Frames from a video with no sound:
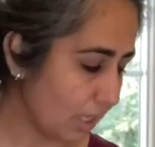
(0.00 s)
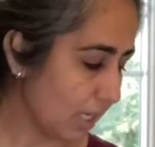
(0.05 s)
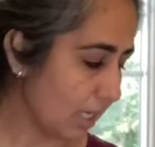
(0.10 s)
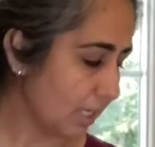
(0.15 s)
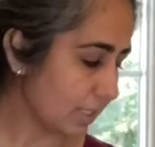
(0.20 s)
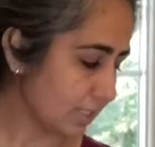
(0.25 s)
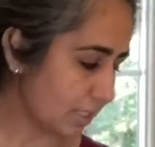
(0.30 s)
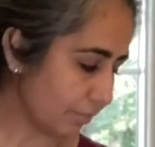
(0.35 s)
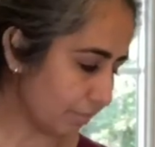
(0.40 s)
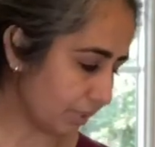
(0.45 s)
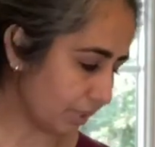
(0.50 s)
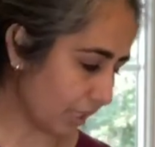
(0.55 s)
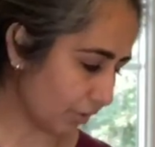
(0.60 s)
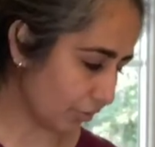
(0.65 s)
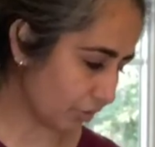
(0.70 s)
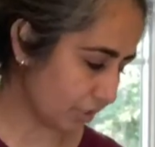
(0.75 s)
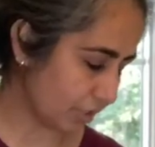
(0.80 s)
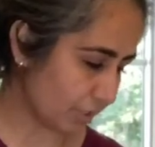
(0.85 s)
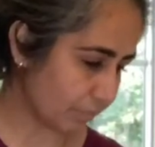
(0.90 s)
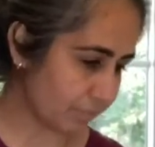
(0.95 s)
Some of the other
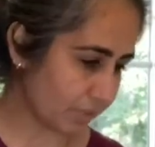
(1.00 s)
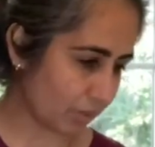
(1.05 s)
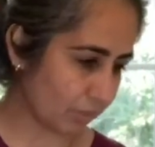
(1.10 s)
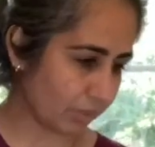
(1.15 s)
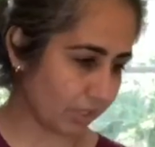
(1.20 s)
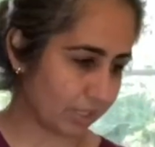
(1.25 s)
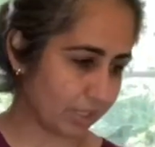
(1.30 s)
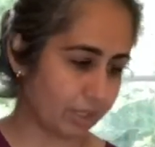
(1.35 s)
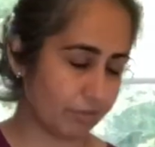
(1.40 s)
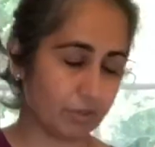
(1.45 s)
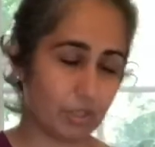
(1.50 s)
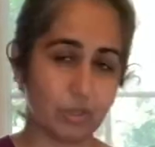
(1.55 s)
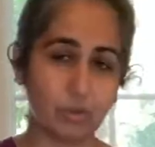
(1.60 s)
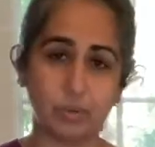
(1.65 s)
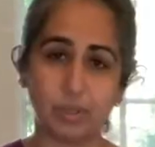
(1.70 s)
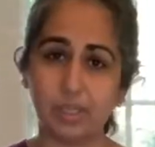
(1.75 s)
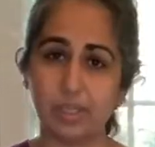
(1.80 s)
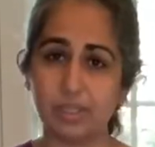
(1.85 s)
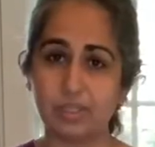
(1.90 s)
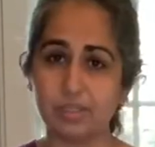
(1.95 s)
tips I want to give you
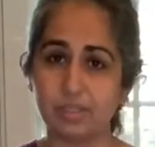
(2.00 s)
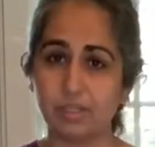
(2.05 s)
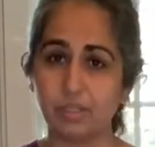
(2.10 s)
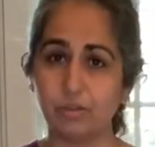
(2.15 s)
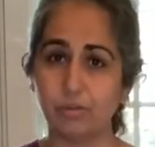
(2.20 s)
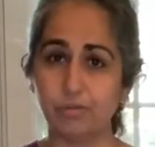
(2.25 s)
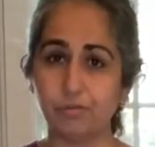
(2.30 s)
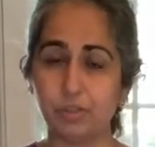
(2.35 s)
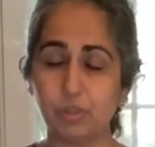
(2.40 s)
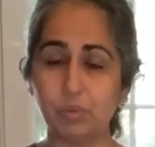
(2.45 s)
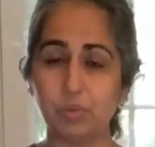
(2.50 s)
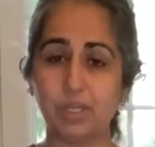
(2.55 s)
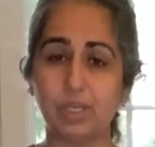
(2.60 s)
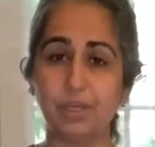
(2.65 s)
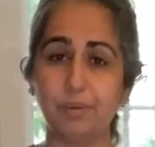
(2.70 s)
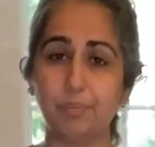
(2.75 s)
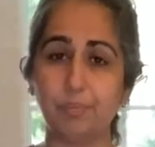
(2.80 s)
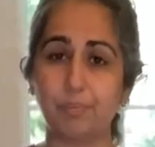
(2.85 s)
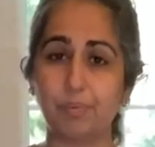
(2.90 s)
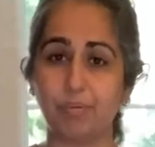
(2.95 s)
is, if you can
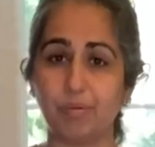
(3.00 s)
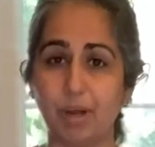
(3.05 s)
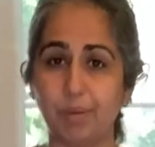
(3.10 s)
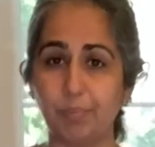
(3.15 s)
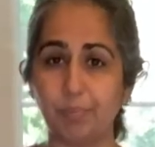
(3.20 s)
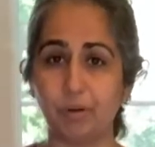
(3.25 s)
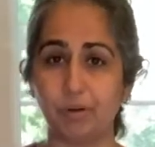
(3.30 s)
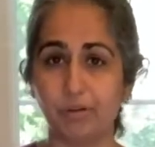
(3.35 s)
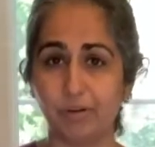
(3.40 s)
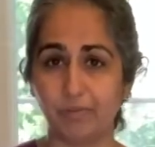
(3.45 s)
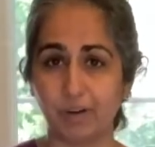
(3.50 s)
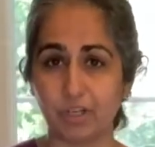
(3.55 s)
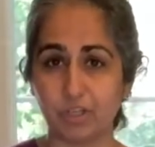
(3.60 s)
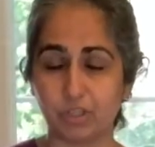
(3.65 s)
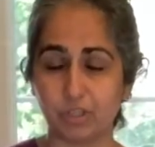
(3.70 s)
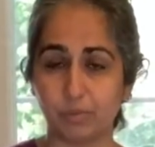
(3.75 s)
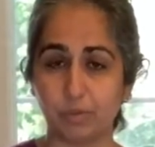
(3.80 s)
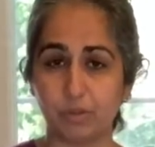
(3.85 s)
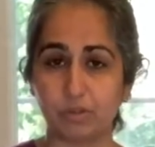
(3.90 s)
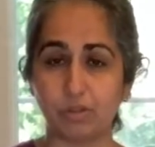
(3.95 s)
prep all your
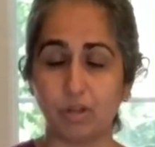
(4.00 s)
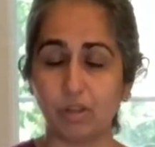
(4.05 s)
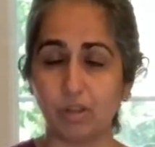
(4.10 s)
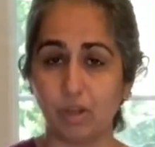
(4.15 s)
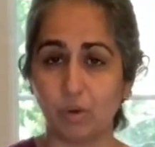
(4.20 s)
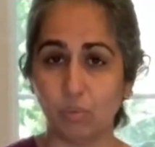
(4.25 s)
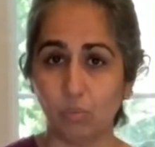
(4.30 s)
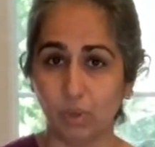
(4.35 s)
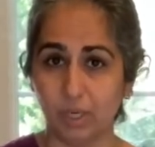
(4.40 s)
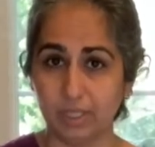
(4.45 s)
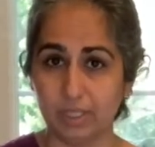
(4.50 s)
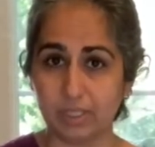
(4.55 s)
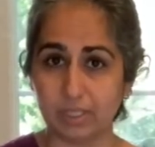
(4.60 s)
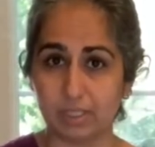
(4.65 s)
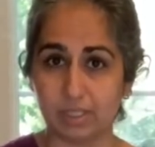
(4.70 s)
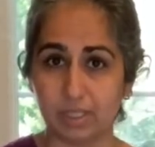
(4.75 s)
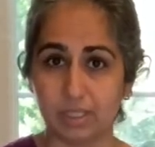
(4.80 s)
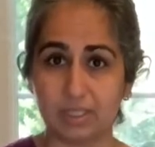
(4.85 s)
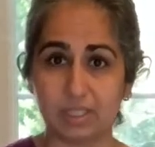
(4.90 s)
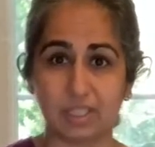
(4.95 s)
vegetables all at once,
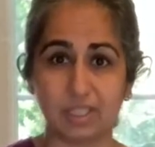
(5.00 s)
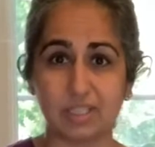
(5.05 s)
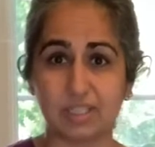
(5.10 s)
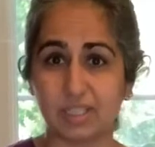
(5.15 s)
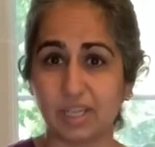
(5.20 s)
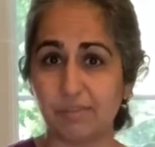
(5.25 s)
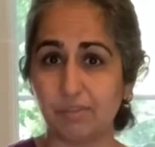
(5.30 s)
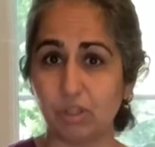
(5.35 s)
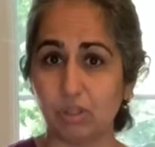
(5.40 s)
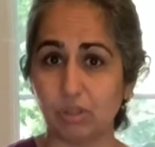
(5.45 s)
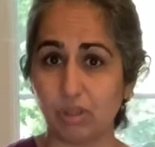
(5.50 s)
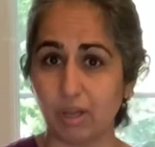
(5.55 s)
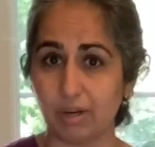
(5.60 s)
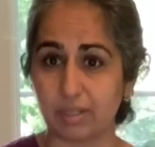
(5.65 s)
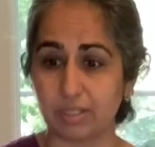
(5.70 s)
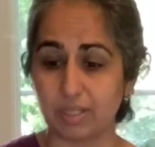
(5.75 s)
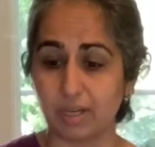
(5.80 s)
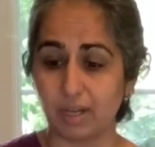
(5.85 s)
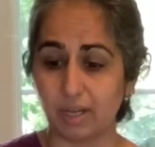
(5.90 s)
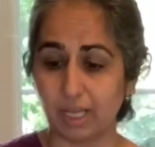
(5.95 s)
it's going to save you a lot of
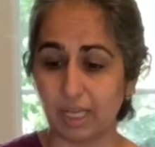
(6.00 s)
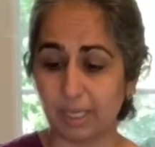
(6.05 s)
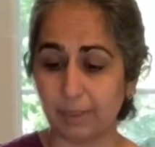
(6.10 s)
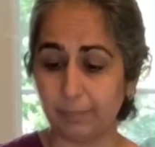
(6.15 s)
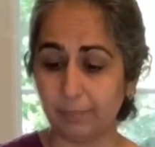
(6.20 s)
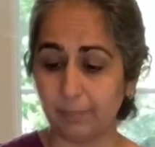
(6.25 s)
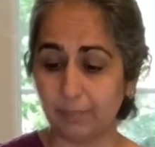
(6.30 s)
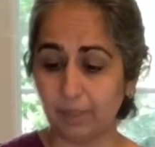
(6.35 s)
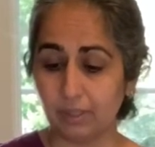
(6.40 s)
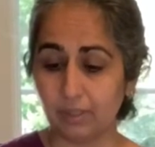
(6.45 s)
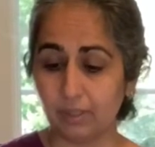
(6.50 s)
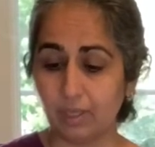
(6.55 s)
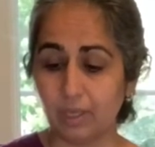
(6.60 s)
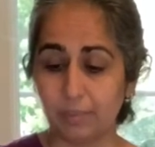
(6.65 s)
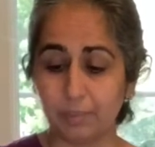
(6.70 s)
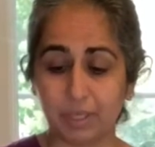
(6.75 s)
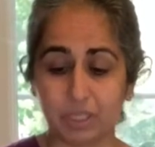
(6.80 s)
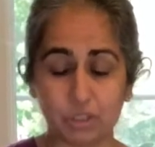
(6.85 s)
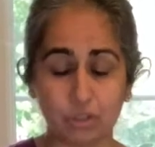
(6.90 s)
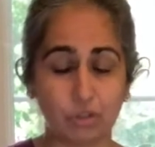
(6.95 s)
time.
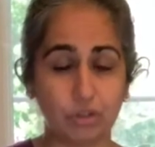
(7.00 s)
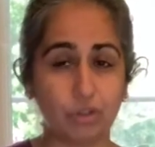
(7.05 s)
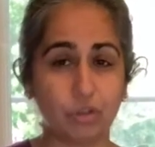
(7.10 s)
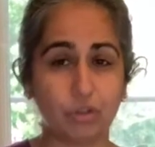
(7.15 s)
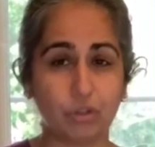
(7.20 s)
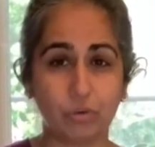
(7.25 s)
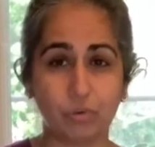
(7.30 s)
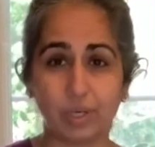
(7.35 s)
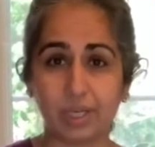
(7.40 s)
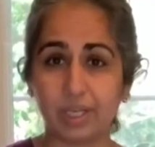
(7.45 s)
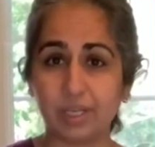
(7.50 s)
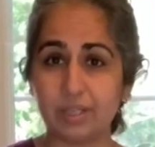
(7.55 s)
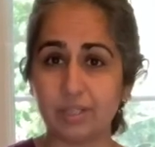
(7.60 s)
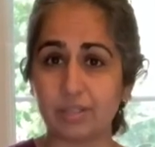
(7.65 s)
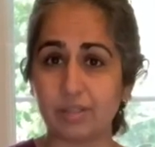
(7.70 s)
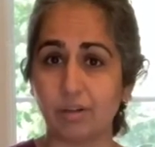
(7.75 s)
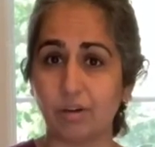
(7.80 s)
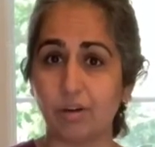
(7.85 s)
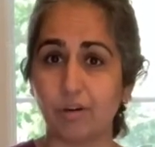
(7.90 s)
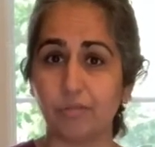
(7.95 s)
Make sure your greens
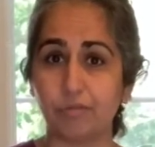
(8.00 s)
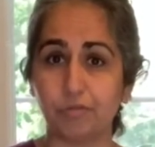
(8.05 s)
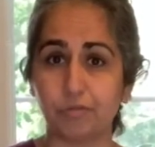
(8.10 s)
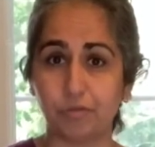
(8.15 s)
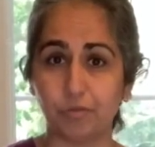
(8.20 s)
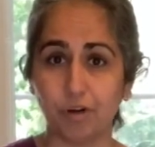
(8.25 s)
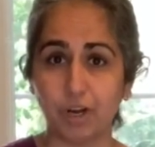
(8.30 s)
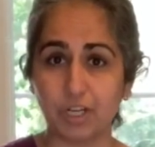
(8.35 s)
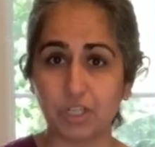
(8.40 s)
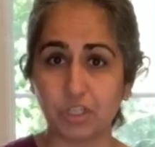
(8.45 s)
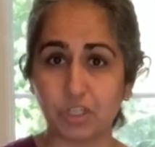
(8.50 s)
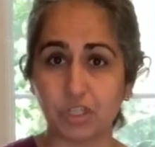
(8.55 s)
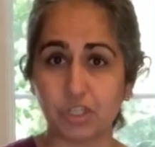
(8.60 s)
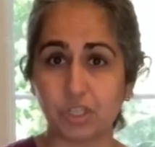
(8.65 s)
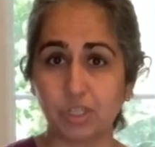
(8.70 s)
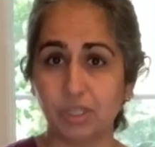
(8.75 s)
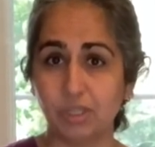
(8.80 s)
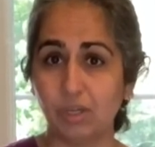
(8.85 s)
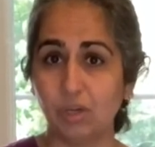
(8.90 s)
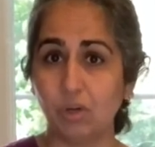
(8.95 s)
are fresh,
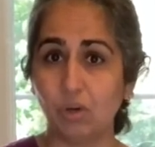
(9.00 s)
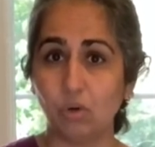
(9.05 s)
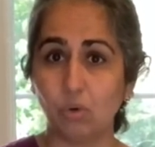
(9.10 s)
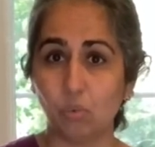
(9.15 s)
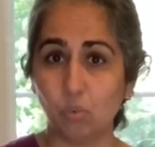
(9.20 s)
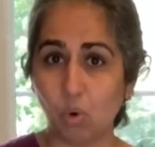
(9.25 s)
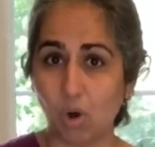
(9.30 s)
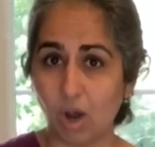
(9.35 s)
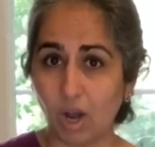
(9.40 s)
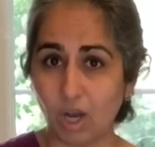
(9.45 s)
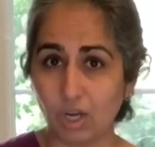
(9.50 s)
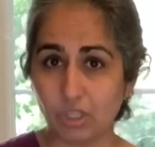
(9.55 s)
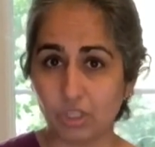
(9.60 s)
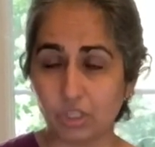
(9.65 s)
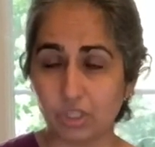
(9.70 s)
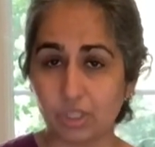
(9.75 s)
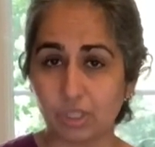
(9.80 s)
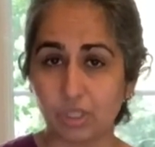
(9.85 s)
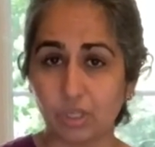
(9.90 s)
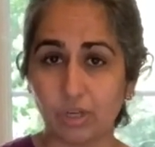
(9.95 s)
washed,
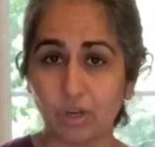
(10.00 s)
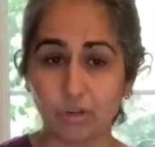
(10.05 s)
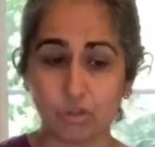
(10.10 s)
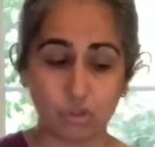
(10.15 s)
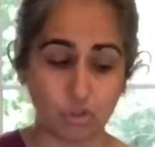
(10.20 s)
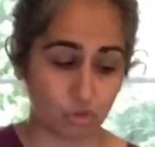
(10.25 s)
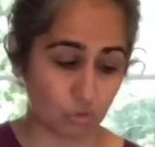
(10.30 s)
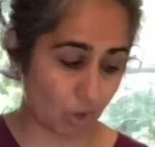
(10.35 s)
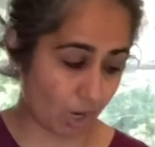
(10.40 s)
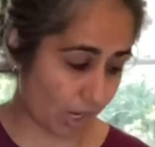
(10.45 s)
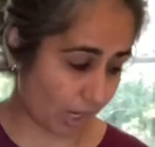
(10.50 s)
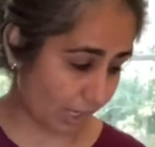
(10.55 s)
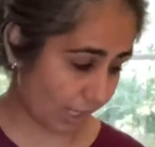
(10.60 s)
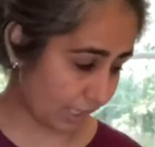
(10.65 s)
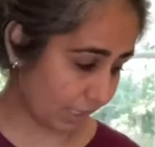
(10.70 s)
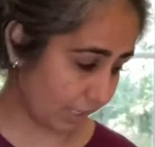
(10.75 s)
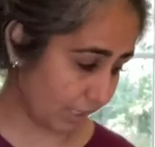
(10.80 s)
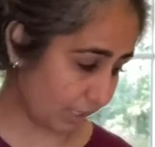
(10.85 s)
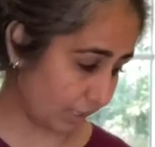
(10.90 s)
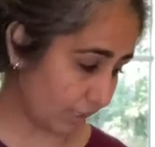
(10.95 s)

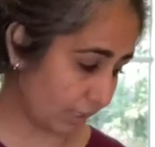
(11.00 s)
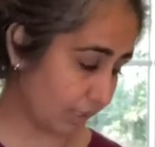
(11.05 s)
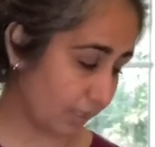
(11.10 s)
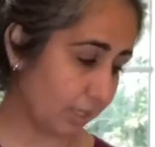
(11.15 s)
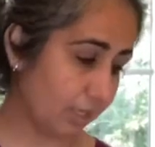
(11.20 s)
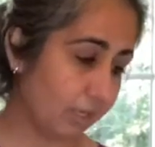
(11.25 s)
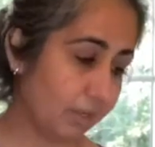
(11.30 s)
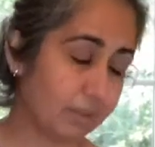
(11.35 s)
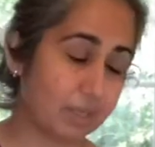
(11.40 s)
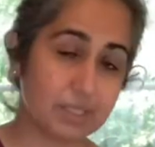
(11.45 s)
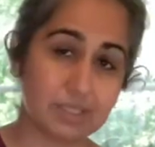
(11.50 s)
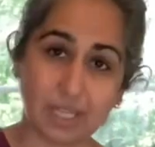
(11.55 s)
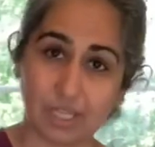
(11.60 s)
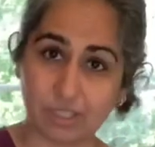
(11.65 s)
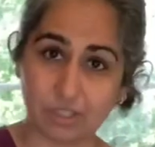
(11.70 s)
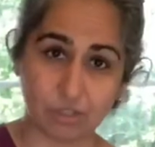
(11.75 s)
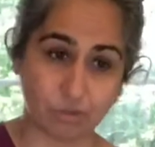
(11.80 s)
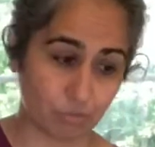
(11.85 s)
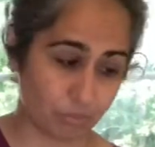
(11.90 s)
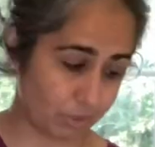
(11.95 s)
dried, because that's
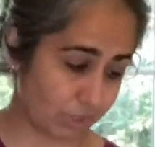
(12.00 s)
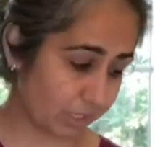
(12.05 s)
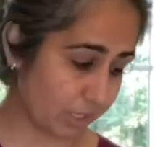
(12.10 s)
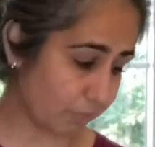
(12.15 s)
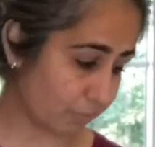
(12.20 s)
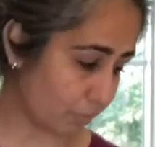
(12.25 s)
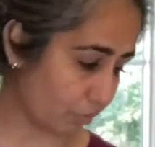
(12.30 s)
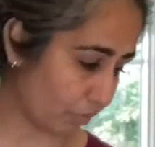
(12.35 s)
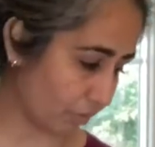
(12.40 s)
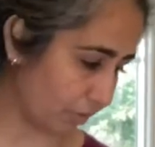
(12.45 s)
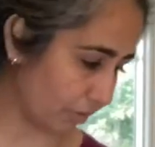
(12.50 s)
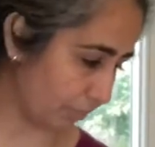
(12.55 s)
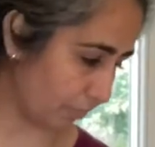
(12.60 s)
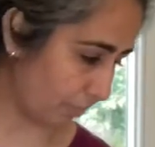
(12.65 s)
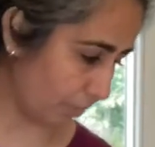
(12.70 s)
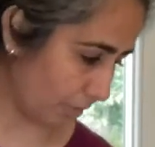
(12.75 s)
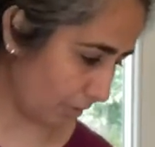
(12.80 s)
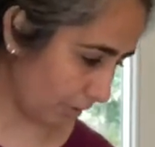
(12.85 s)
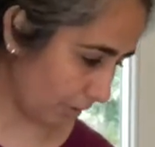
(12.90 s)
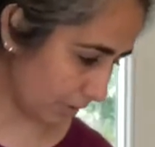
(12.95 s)
the really important
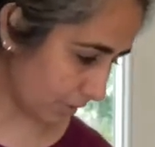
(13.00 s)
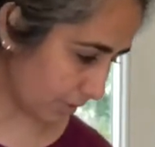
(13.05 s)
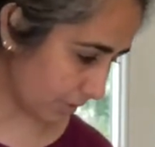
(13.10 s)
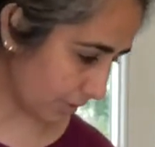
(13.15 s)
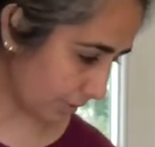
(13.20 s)
part.